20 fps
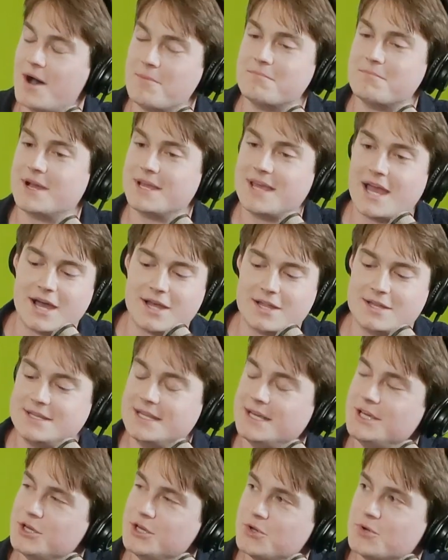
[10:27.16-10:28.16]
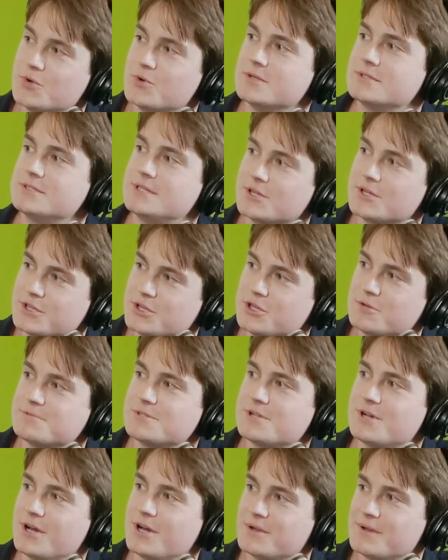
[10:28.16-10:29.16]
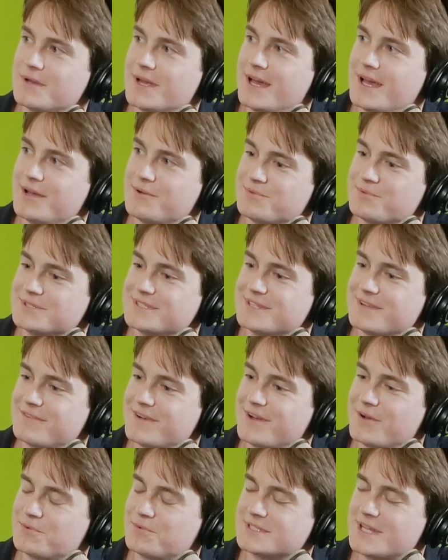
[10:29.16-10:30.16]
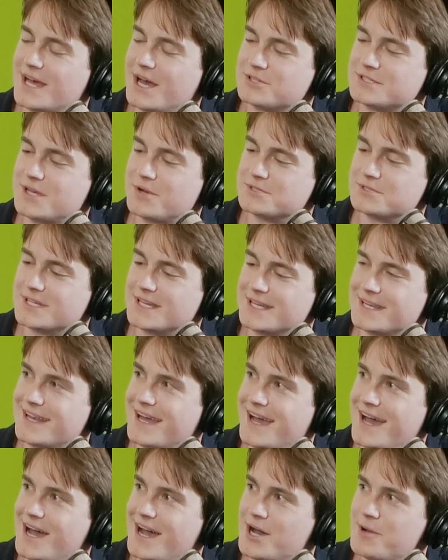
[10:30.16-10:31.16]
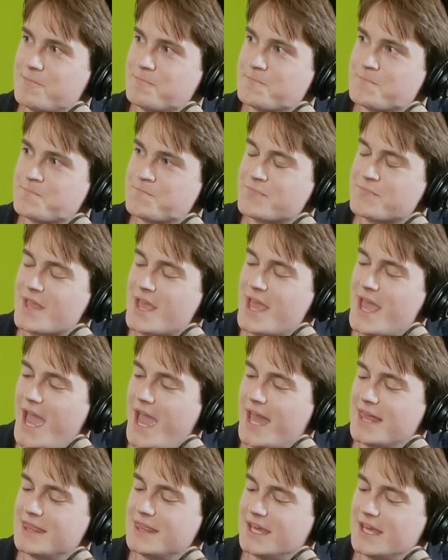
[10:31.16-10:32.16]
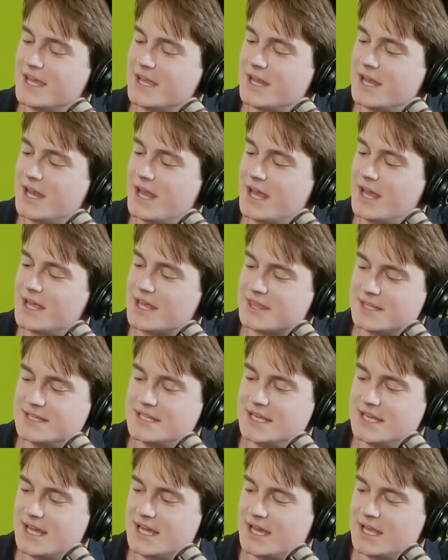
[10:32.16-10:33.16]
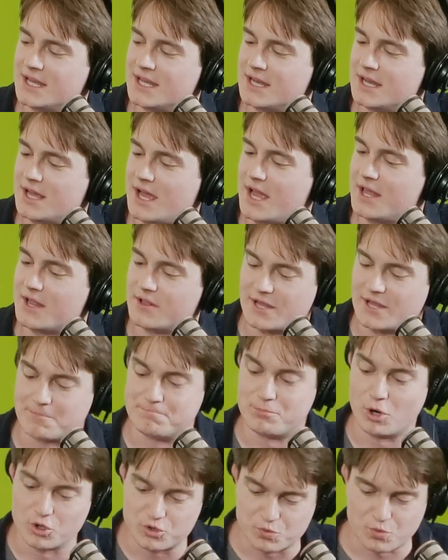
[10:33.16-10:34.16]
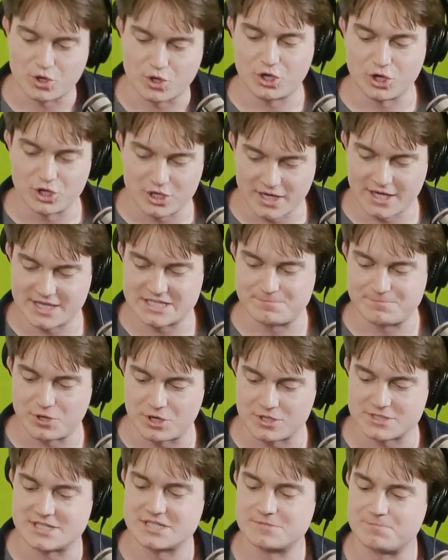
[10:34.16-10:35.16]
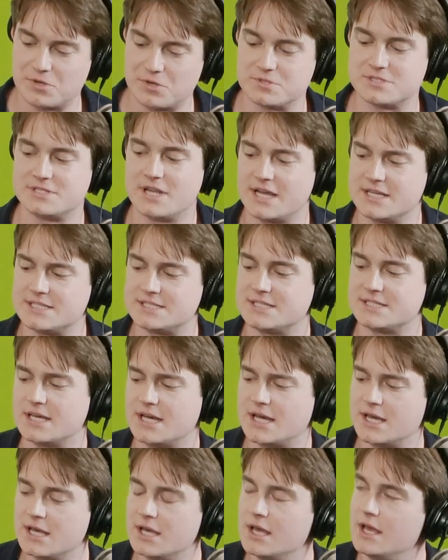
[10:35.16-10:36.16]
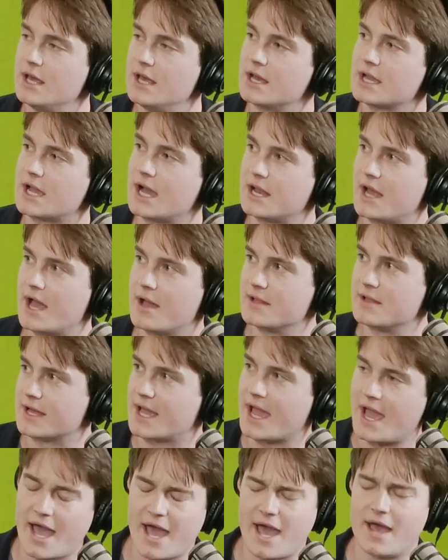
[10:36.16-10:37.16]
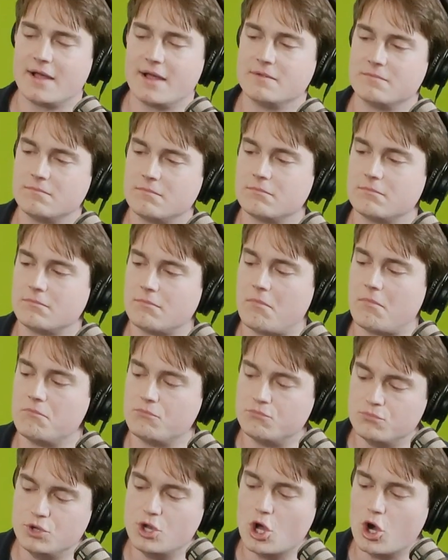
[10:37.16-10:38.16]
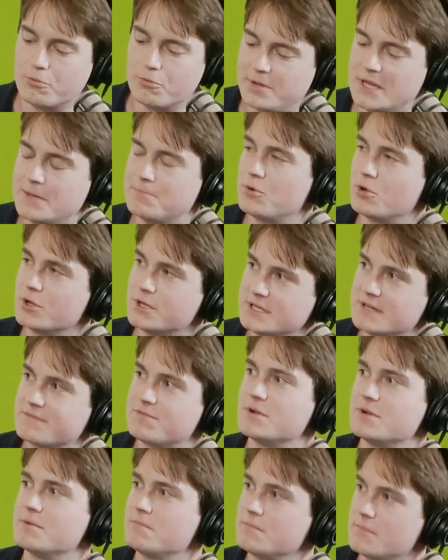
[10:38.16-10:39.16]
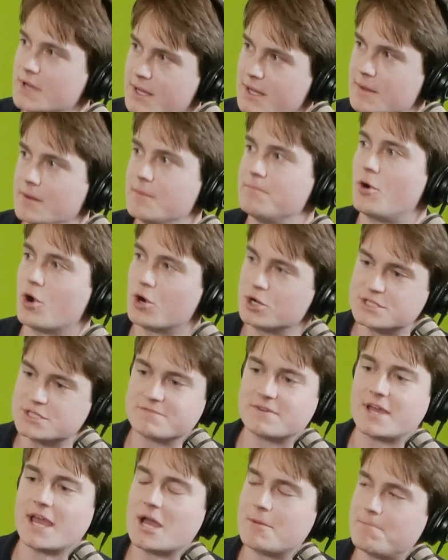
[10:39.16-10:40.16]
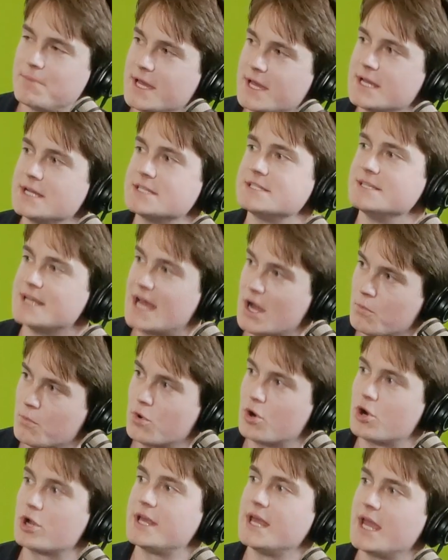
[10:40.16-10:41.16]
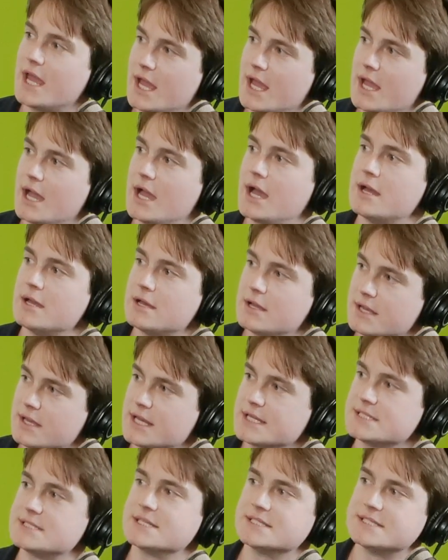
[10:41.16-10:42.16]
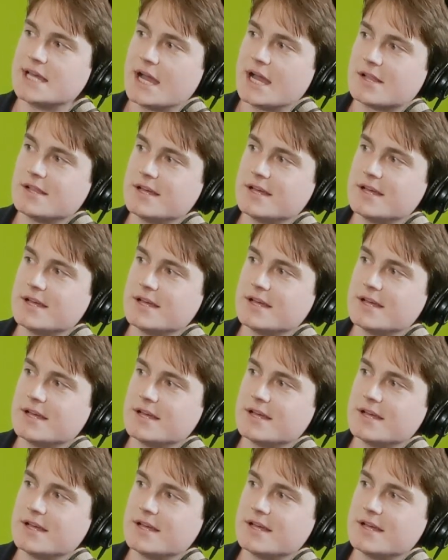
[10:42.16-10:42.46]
Yeah, DU, Delta Upsilon. It was the house I was in. And then the DN, and like both were good experiences, but it was nice to kind of like know people in different parts of campus. Network, yes, exactly.